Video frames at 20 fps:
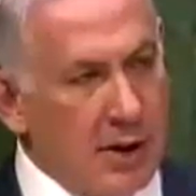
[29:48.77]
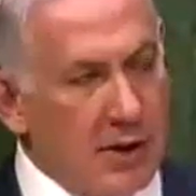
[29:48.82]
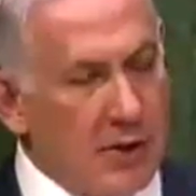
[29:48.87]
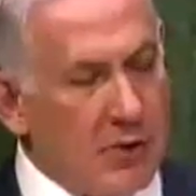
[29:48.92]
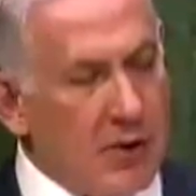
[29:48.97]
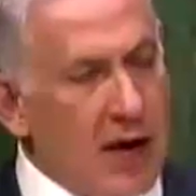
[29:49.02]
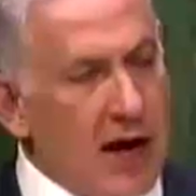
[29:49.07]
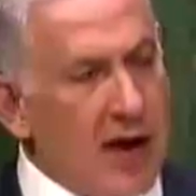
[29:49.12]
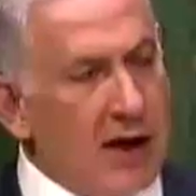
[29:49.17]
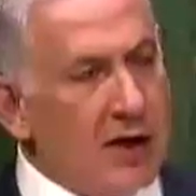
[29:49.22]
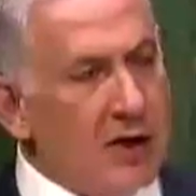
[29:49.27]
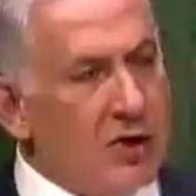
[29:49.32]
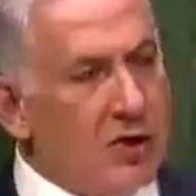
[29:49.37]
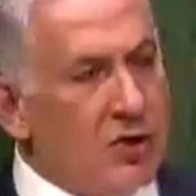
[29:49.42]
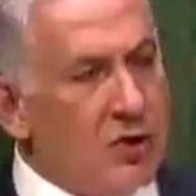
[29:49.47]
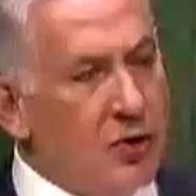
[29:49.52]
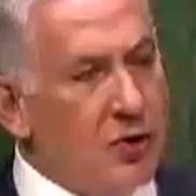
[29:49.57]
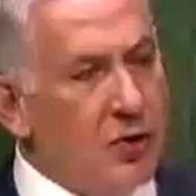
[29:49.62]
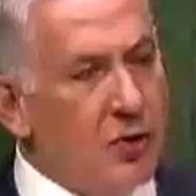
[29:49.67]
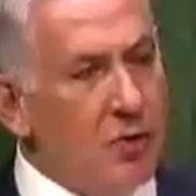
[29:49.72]
created
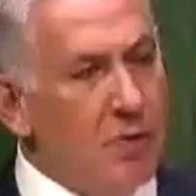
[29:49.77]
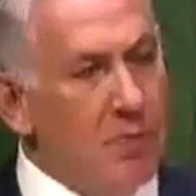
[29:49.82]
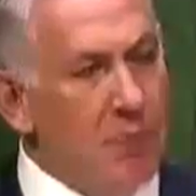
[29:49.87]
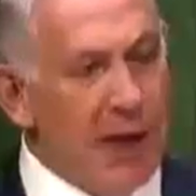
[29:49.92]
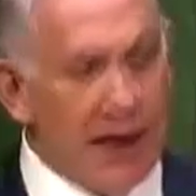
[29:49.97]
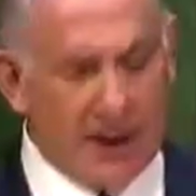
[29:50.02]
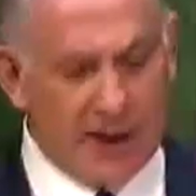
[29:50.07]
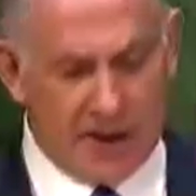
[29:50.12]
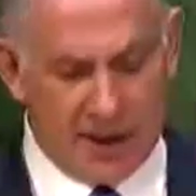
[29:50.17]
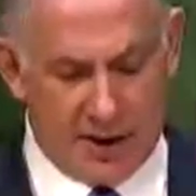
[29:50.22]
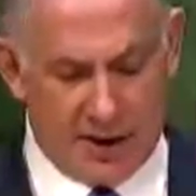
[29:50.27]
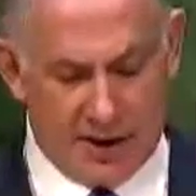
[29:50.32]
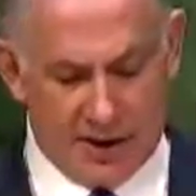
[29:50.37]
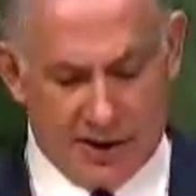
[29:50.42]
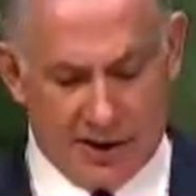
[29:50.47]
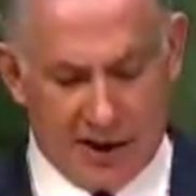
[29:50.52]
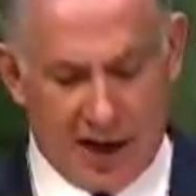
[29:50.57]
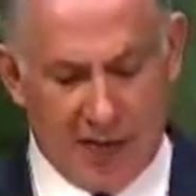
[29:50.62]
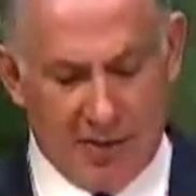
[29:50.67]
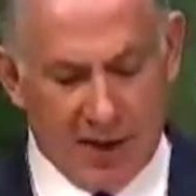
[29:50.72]
two militant
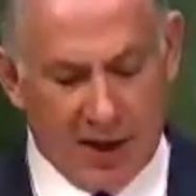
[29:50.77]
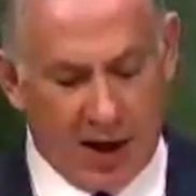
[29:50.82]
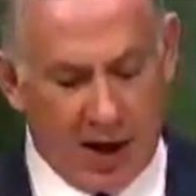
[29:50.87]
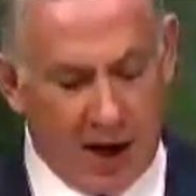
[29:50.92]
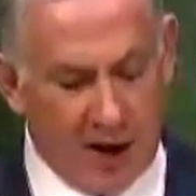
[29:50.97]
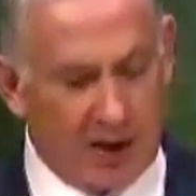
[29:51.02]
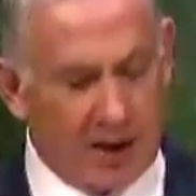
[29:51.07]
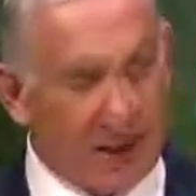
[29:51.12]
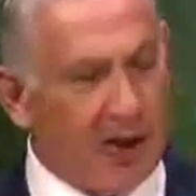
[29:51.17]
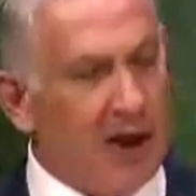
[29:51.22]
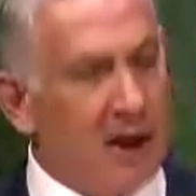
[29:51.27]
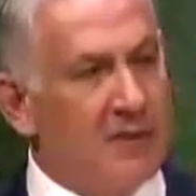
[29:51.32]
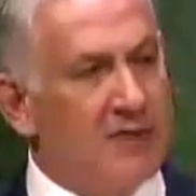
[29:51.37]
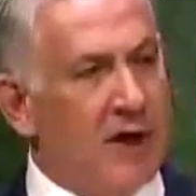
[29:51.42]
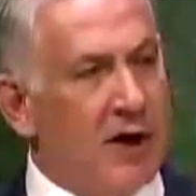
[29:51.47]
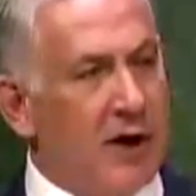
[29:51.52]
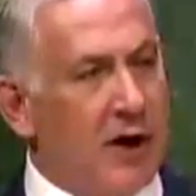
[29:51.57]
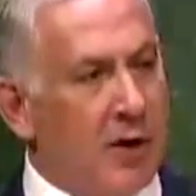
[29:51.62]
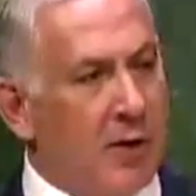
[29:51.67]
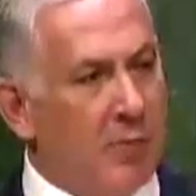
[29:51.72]
Islamic enclaves
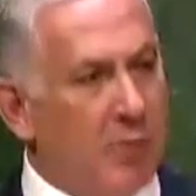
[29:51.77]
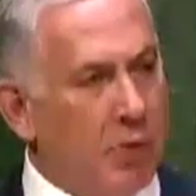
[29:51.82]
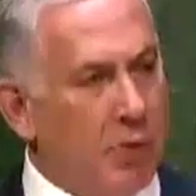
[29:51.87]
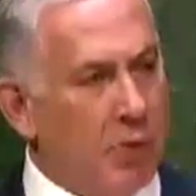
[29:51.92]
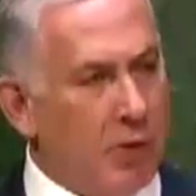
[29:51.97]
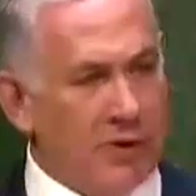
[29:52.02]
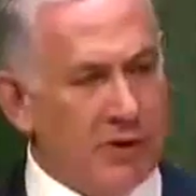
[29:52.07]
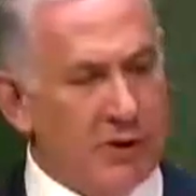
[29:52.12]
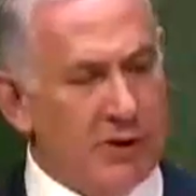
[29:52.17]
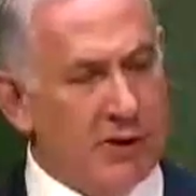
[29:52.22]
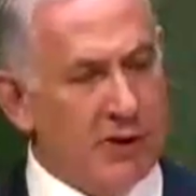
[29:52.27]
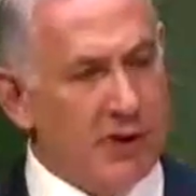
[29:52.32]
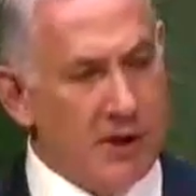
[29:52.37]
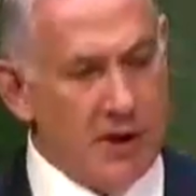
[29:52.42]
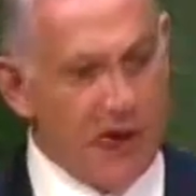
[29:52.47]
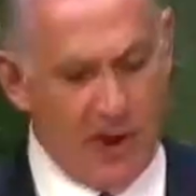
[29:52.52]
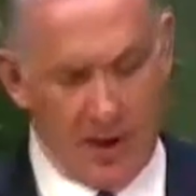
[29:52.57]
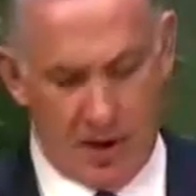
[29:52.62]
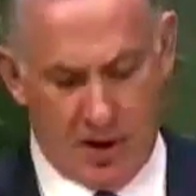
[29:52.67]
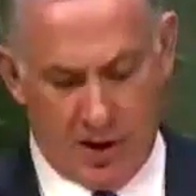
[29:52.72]
on our borders
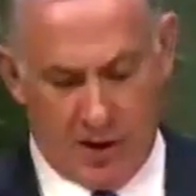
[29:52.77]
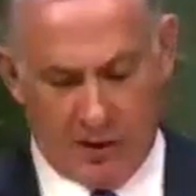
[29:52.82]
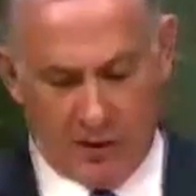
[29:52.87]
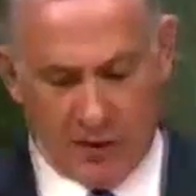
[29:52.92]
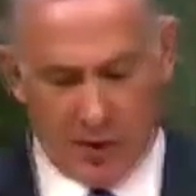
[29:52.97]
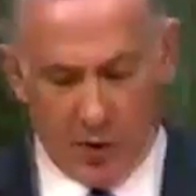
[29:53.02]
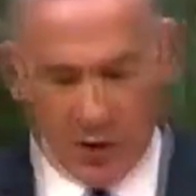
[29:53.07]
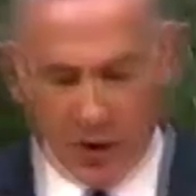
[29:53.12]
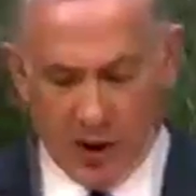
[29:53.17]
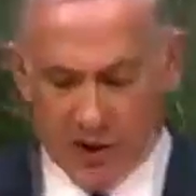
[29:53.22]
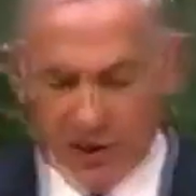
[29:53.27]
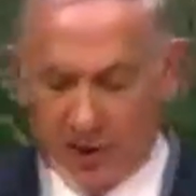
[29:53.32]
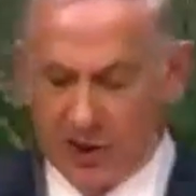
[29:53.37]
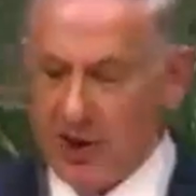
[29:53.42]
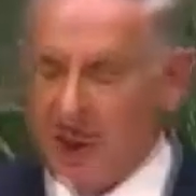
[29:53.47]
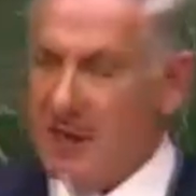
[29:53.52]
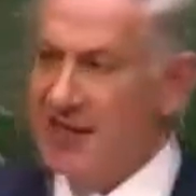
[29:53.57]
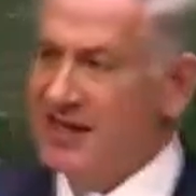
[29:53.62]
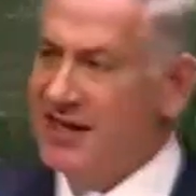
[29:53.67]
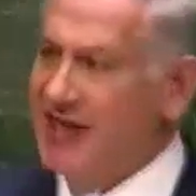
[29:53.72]
from which
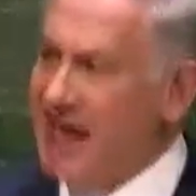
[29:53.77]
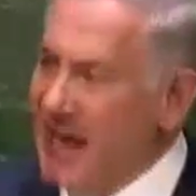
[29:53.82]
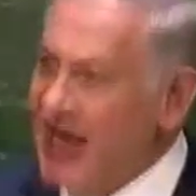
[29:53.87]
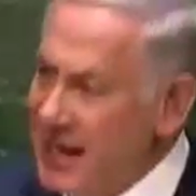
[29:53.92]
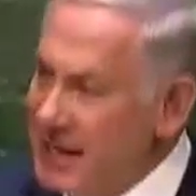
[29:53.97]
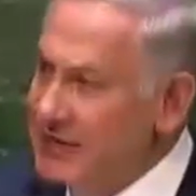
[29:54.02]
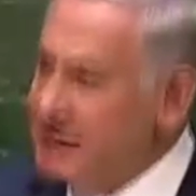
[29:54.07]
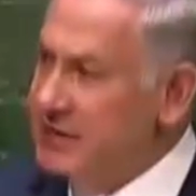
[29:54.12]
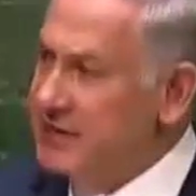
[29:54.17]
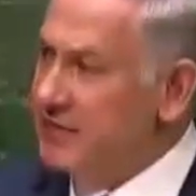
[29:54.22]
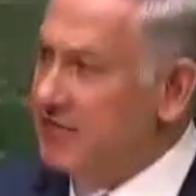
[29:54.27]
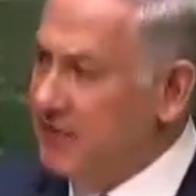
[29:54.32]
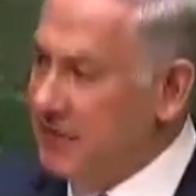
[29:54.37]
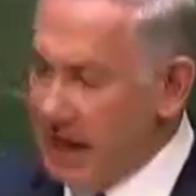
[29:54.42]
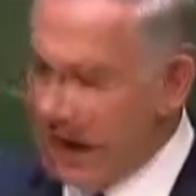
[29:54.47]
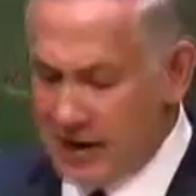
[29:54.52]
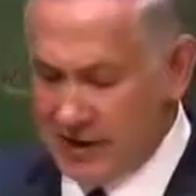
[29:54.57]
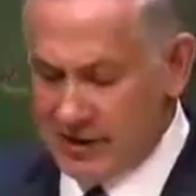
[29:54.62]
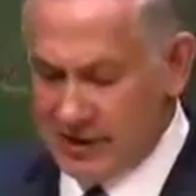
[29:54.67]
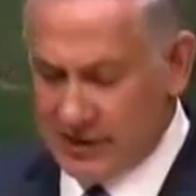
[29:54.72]
tens of
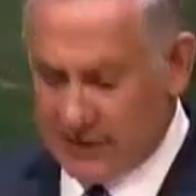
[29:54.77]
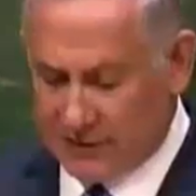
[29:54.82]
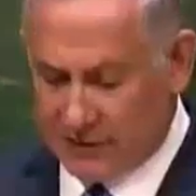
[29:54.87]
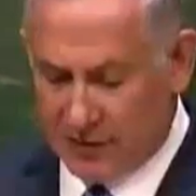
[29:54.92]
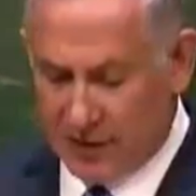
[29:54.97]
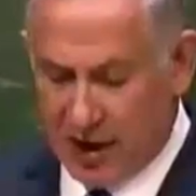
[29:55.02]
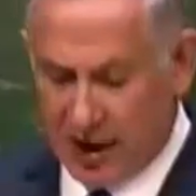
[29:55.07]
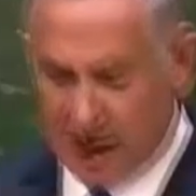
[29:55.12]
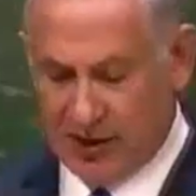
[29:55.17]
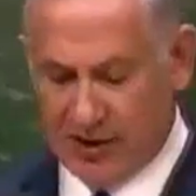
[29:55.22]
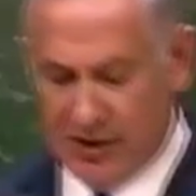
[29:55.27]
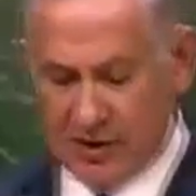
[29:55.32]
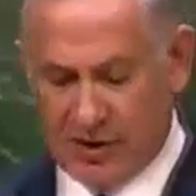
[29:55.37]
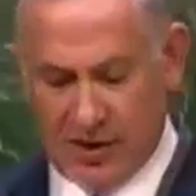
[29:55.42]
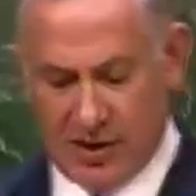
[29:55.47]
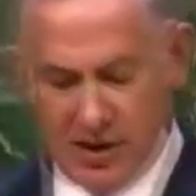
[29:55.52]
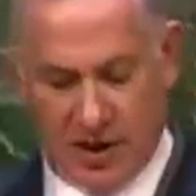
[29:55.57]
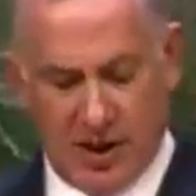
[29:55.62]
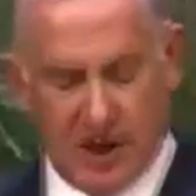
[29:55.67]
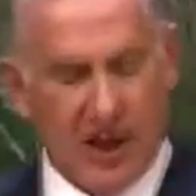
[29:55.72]
thousands of rockets
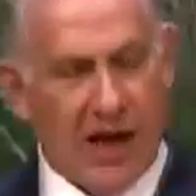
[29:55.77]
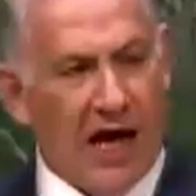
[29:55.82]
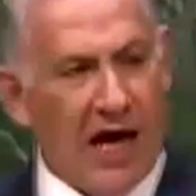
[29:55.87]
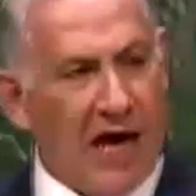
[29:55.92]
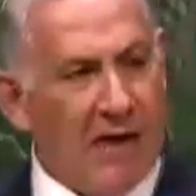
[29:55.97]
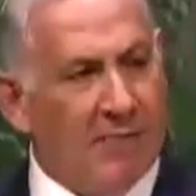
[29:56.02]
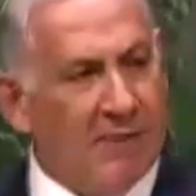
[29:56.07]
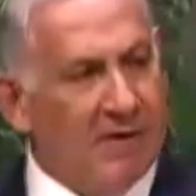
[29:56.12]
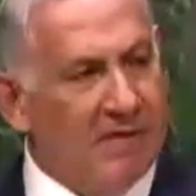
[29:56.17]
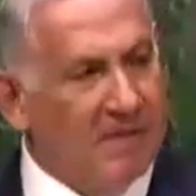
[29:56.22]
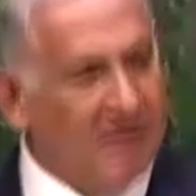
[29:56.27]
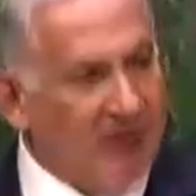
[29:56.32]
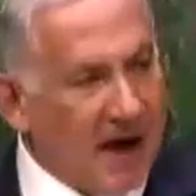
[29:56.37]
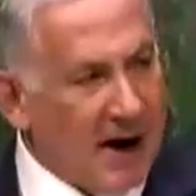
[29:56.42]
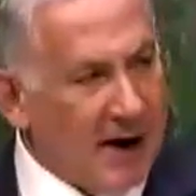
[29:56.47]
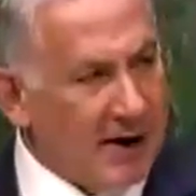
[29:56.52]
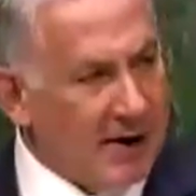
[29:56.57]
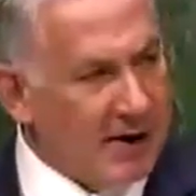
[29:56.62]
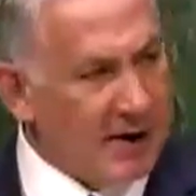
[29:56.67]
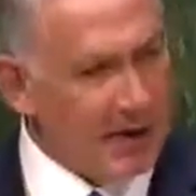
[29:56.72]
have been
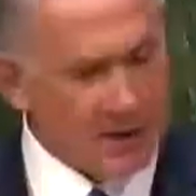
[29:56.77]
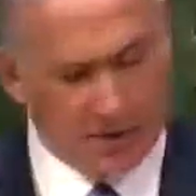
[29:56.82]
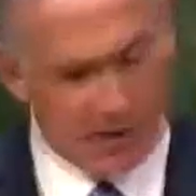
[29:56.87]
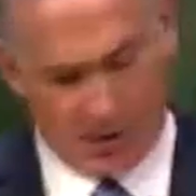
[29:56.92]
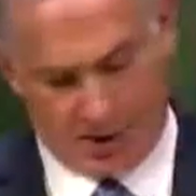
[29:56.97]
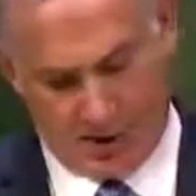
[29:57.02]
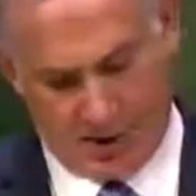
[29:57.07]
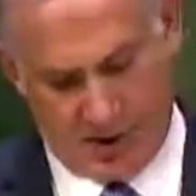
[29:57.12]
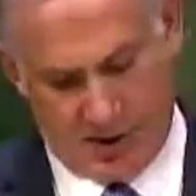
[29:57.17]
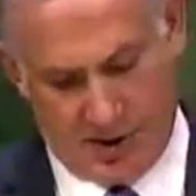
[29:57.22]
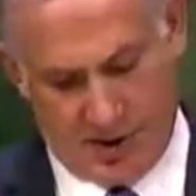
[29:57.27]
fired at Israel.